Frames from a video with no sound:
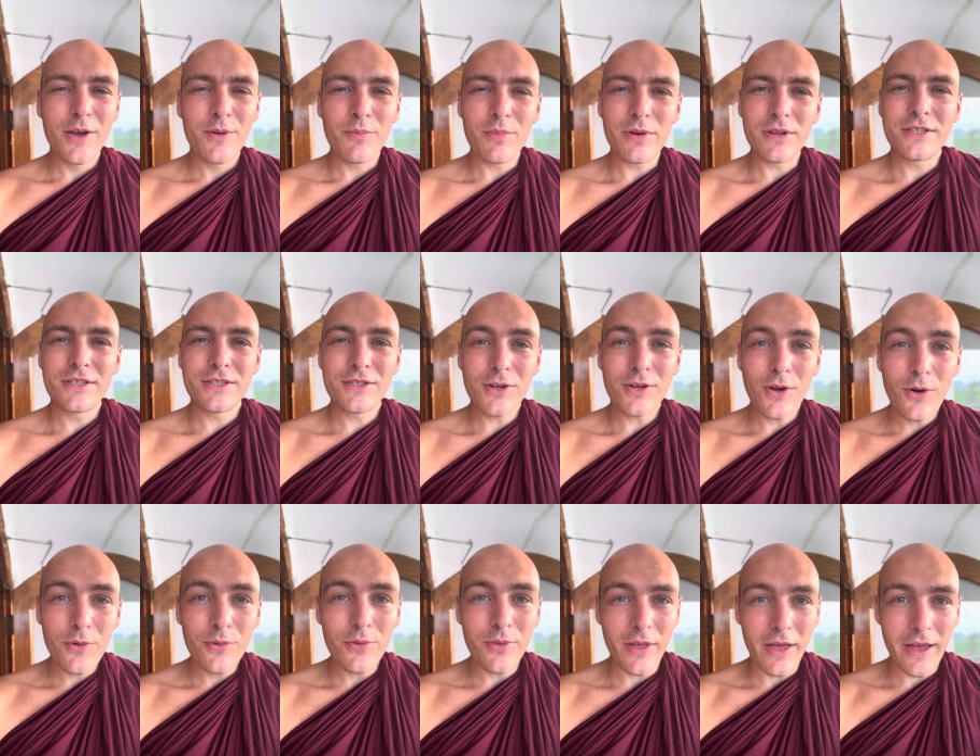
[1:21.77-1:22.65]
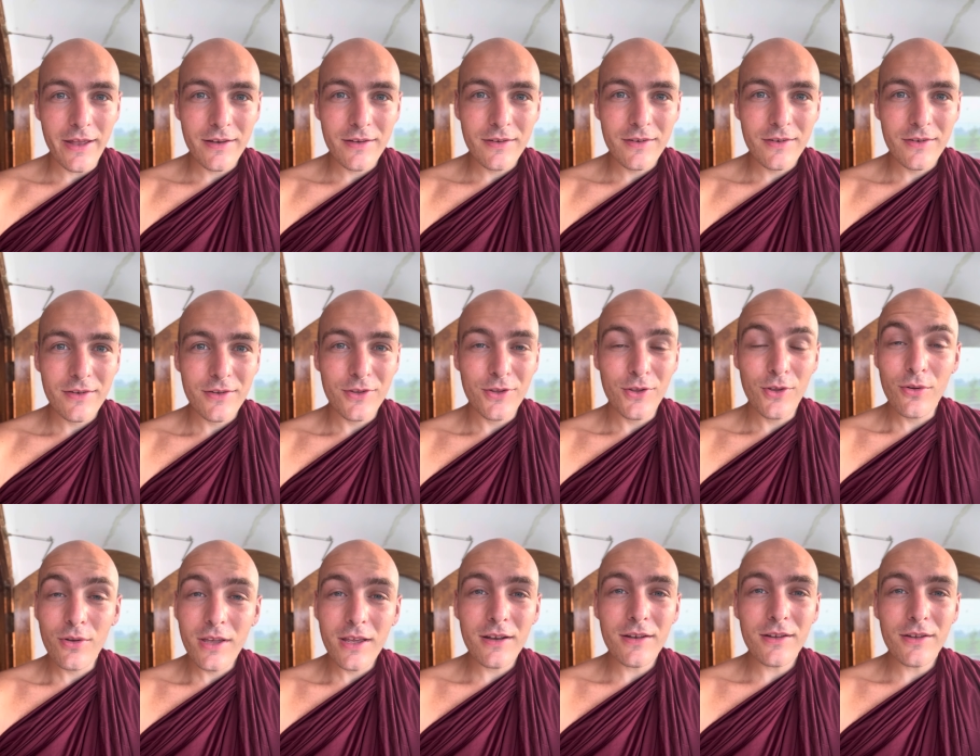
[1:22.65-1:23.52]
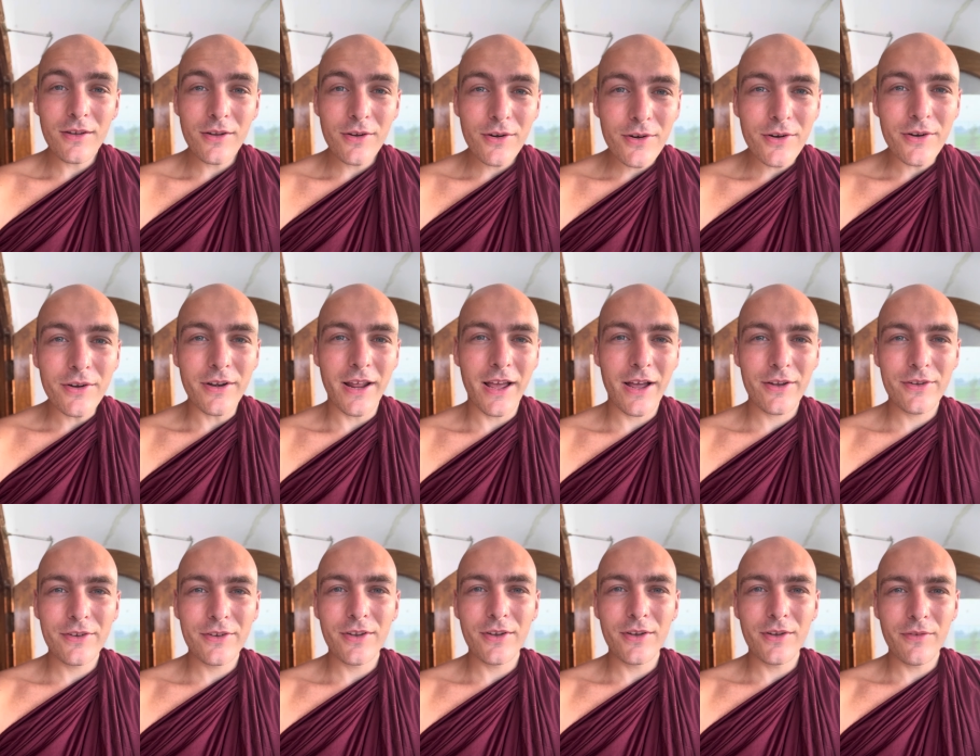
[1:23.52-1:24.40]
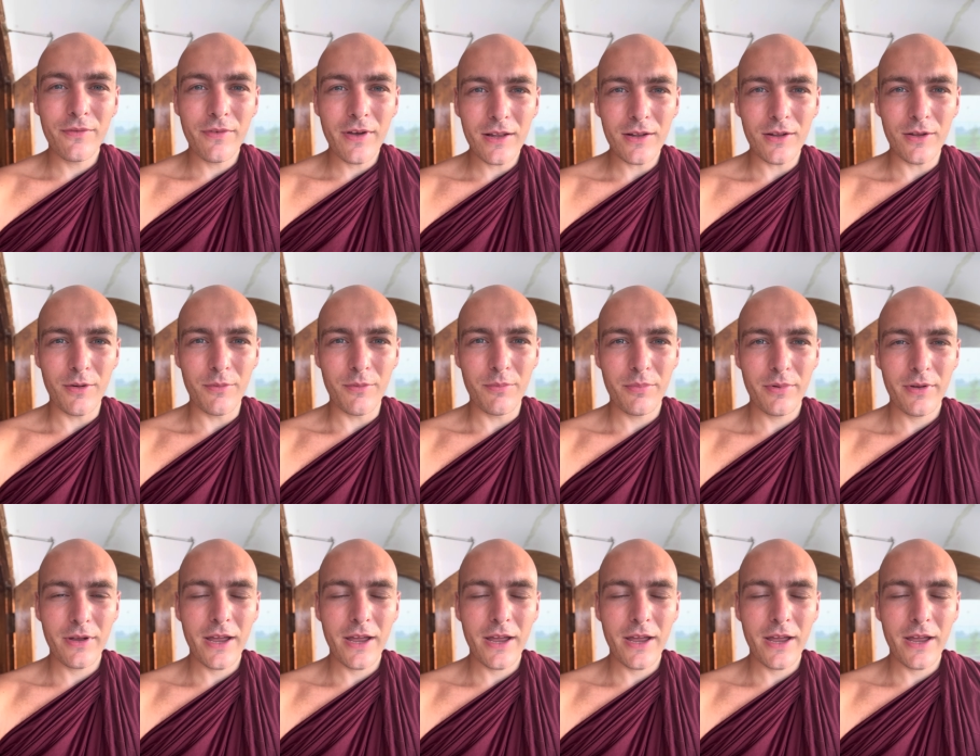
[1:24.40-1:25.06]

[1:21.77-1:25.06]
but so that you can learn how to develop